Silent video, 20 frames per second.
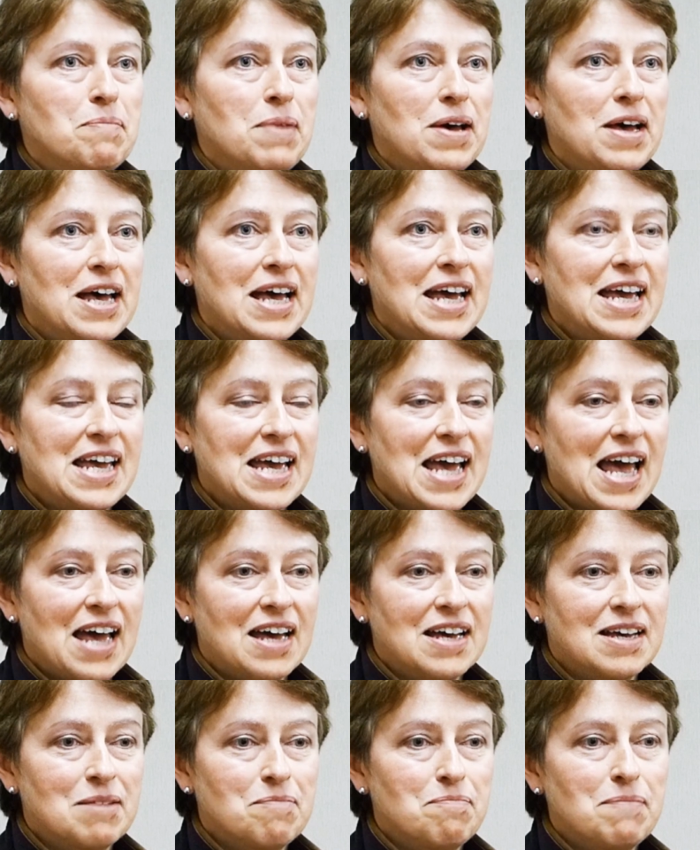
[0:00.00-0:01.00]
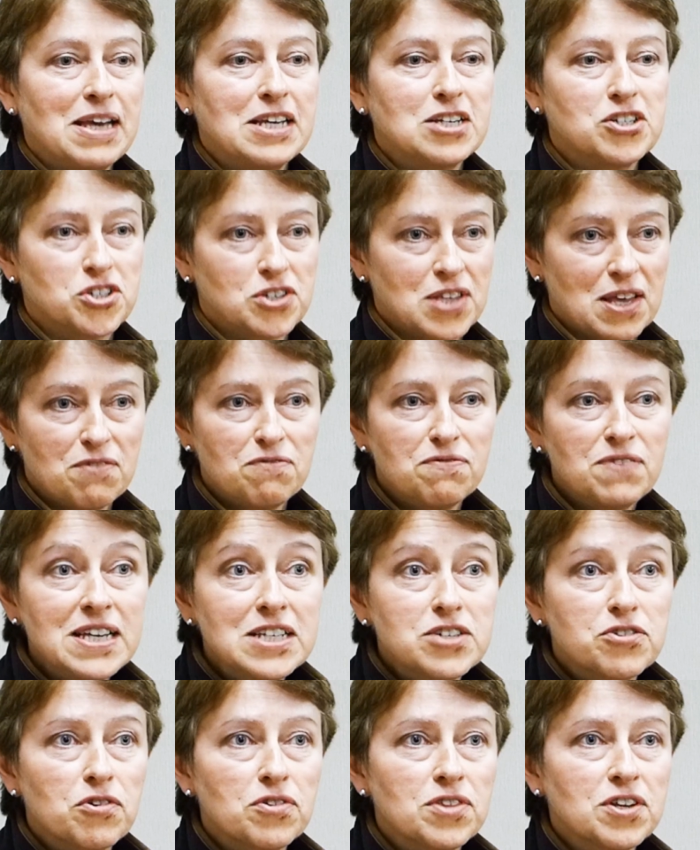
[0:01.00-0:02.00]
by um, making sure their
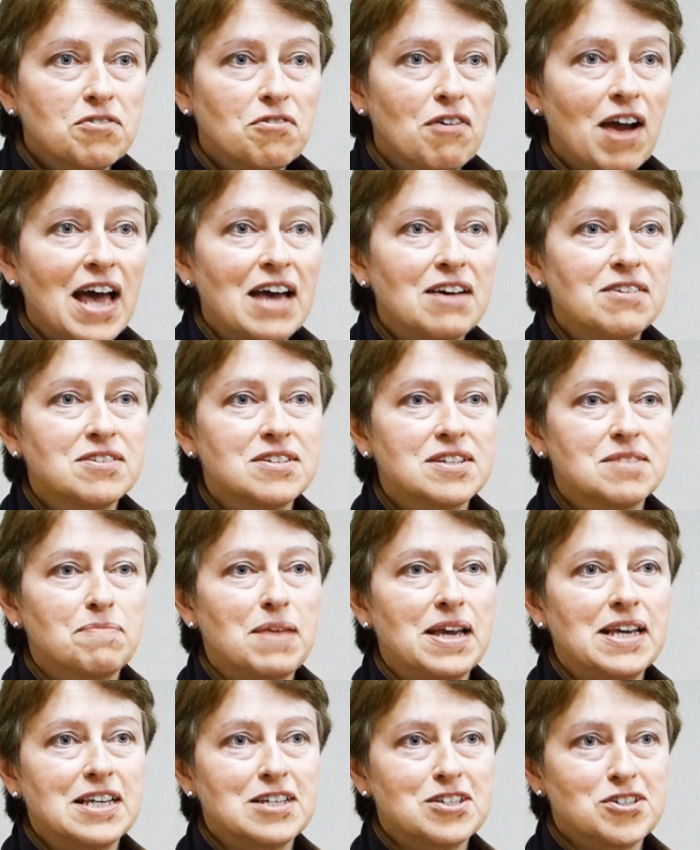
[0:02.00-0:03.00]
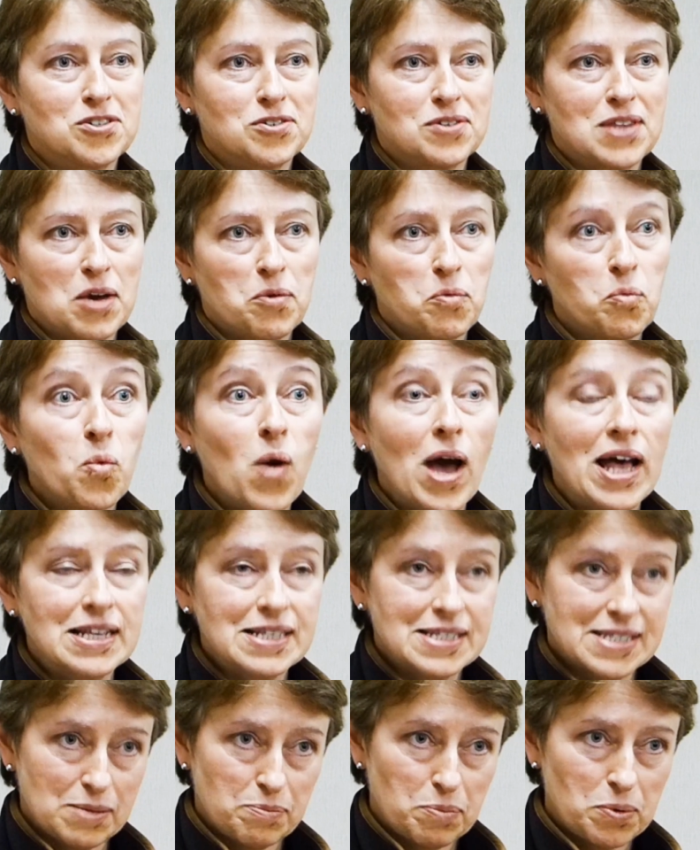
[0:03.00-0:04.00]
feet are on the ground, making sure they're well
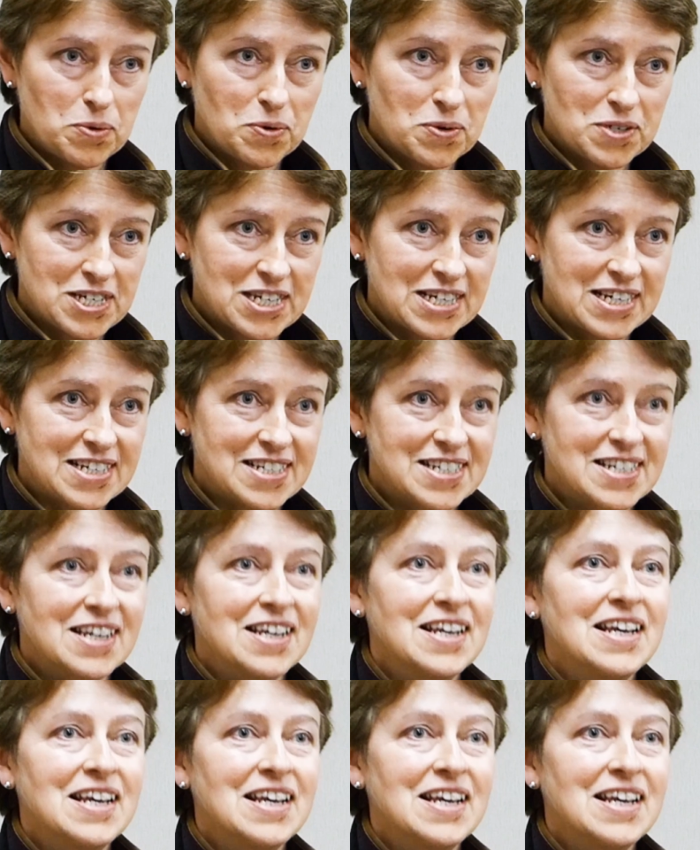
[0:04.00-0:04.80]
supported,